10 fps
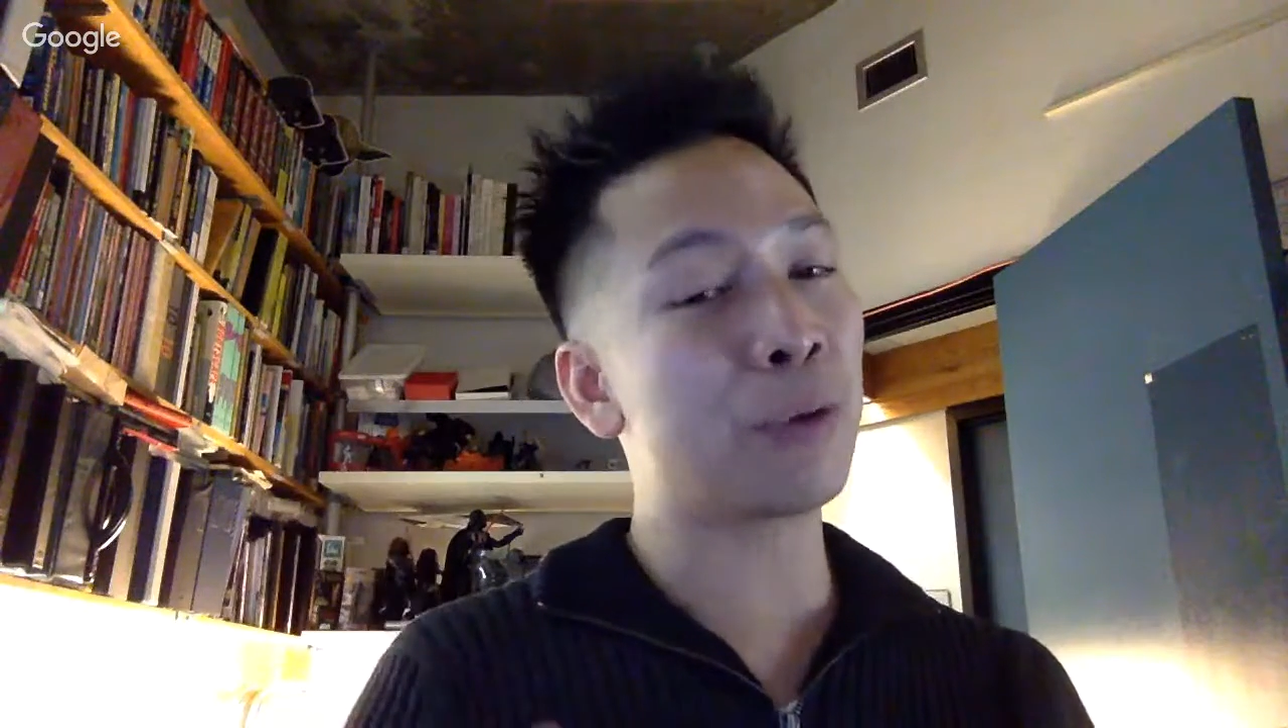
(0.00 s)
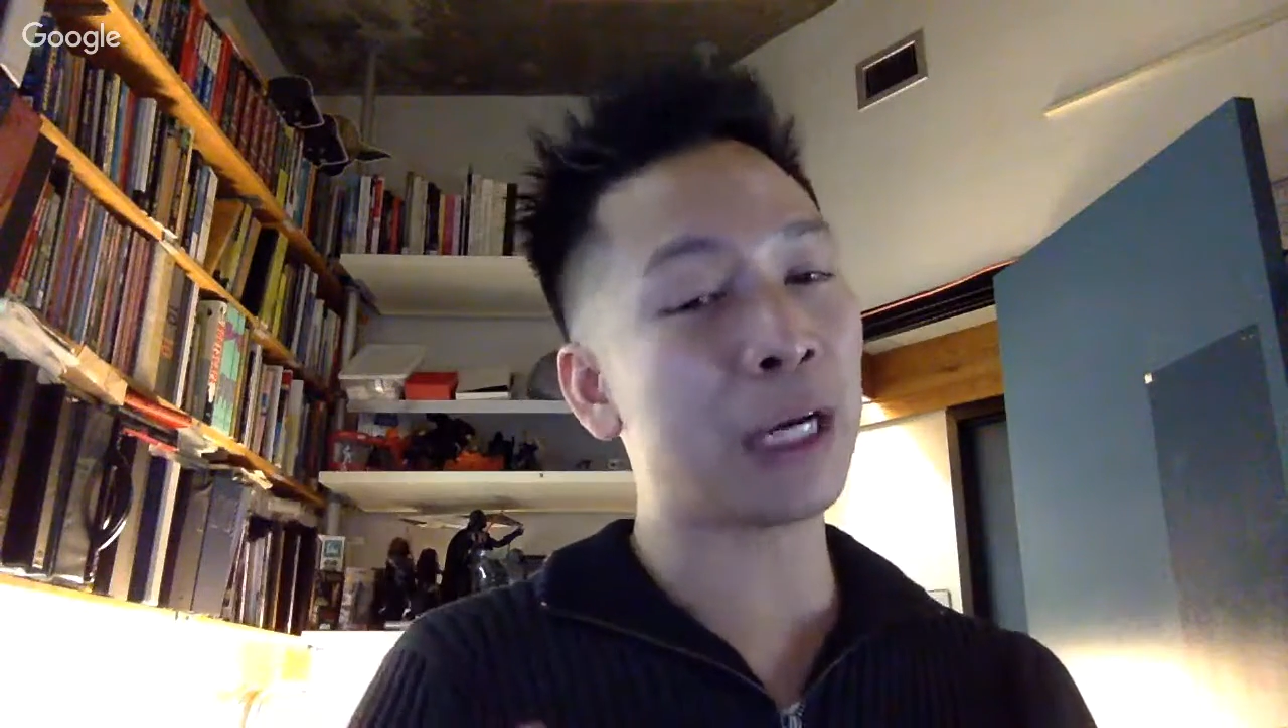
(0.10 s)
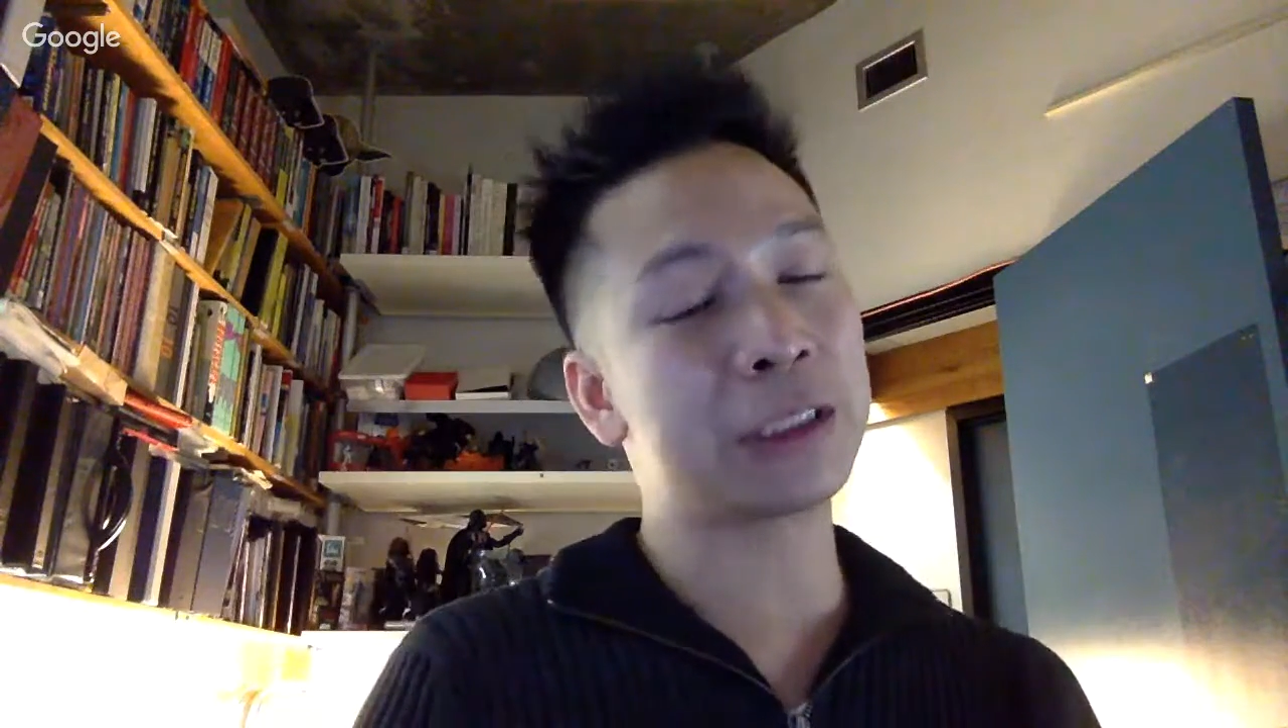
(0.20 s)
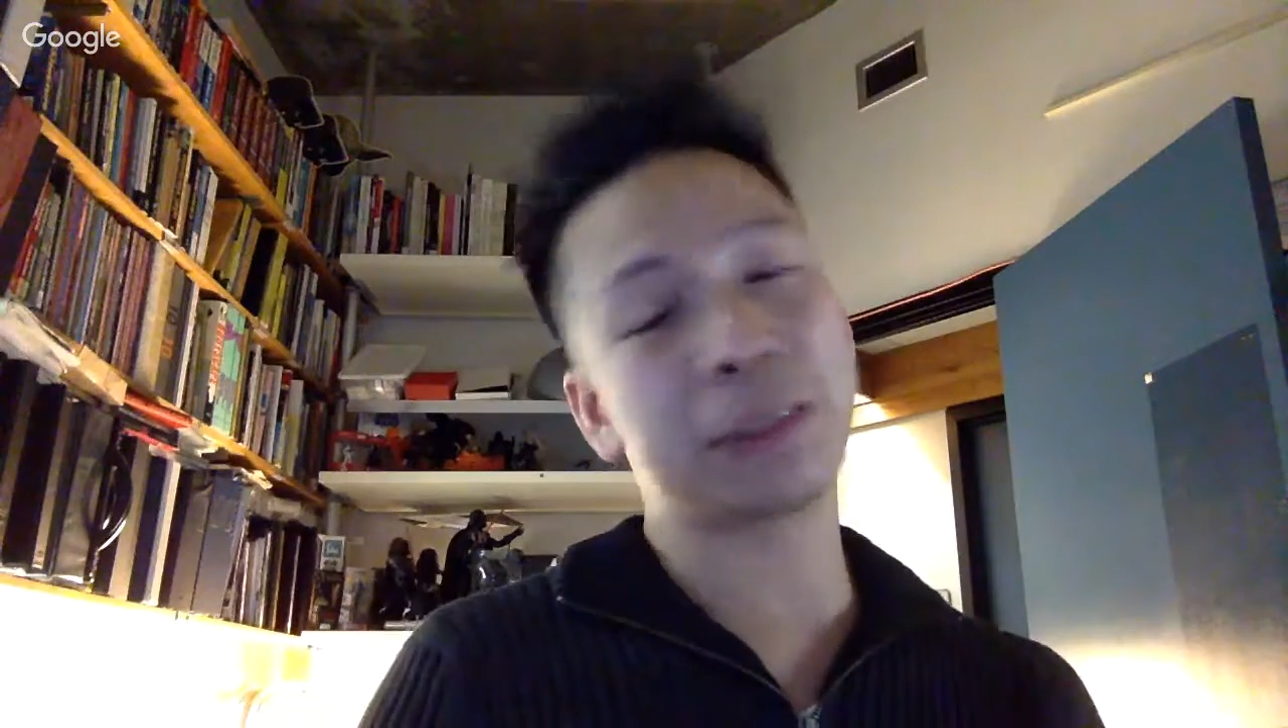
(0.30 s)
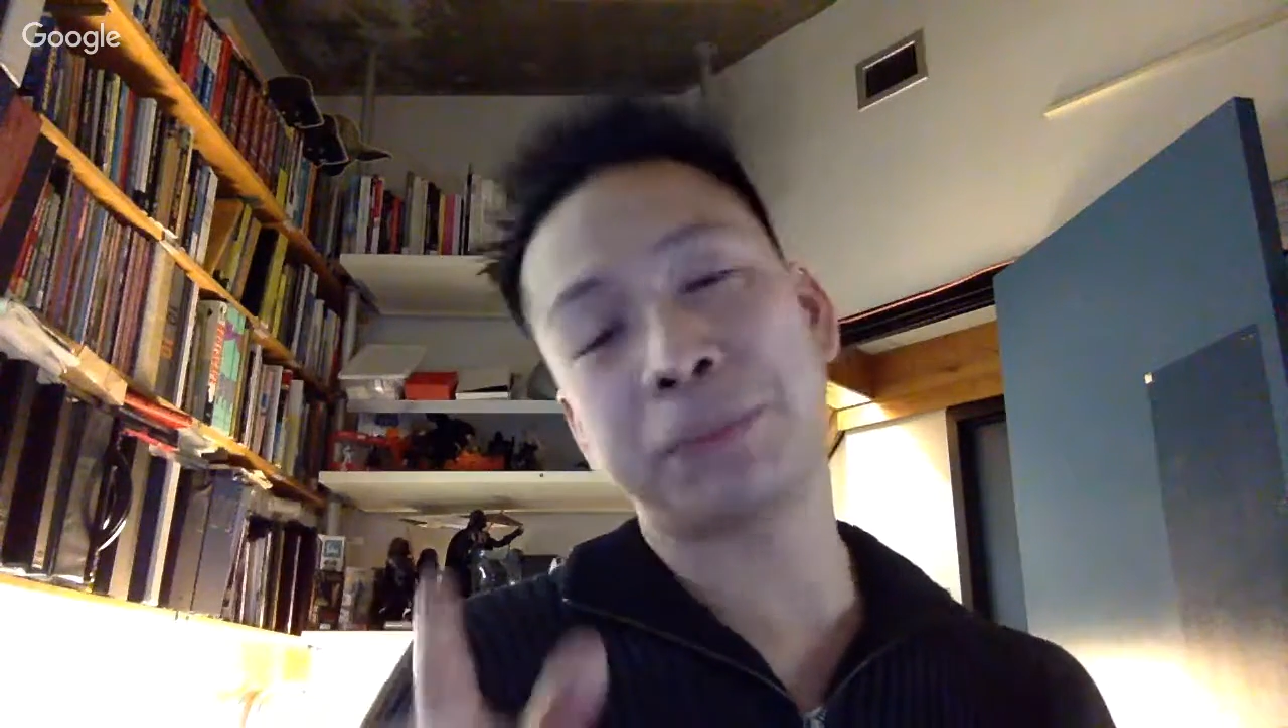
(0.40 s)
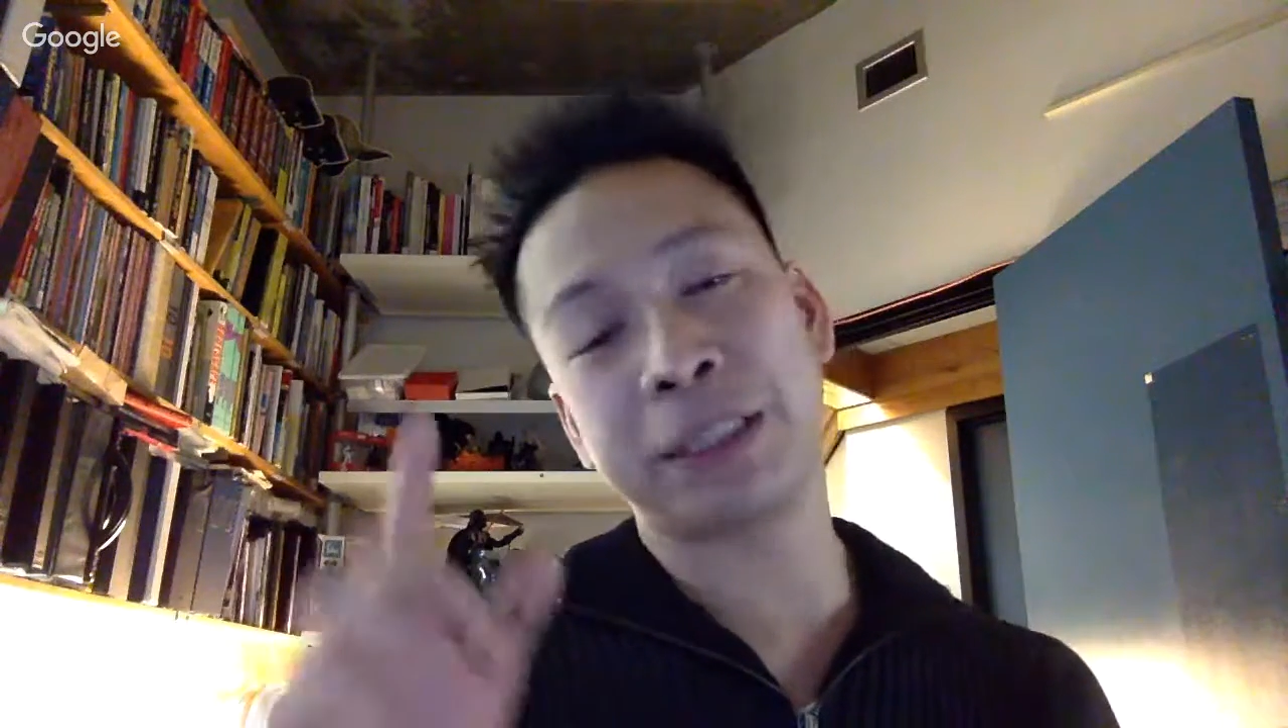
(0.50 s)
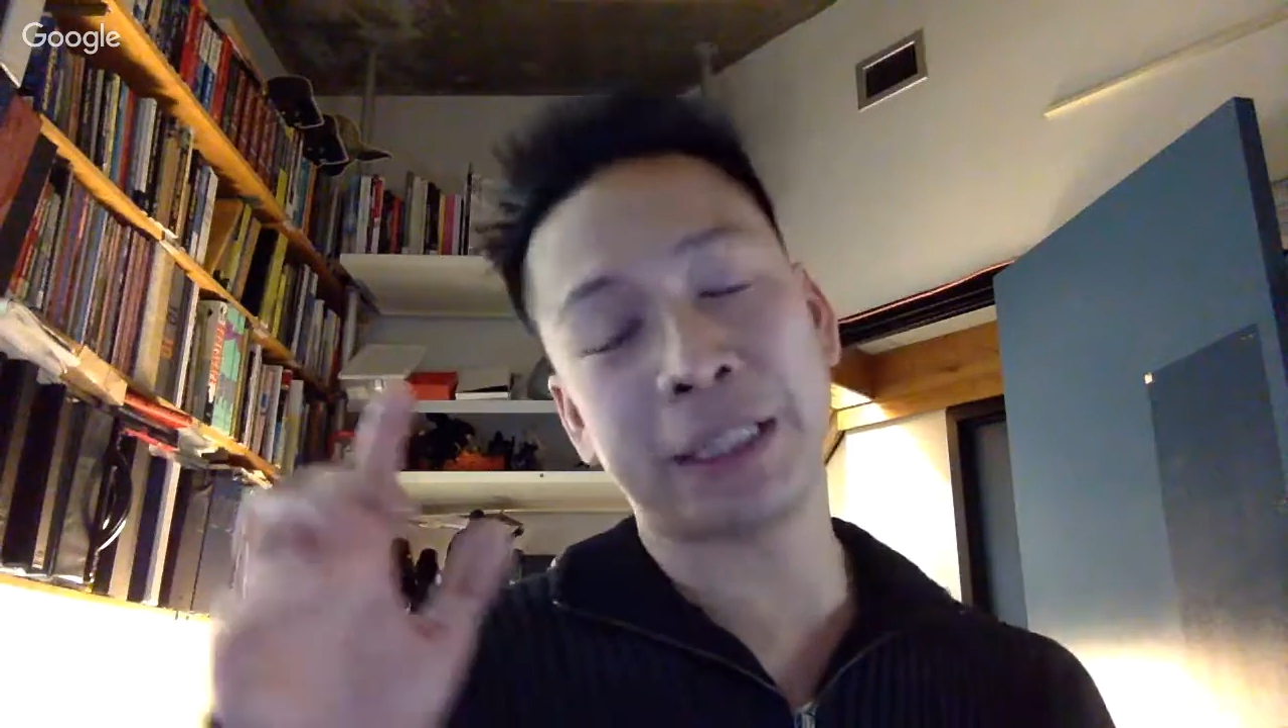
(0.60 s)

would actually be,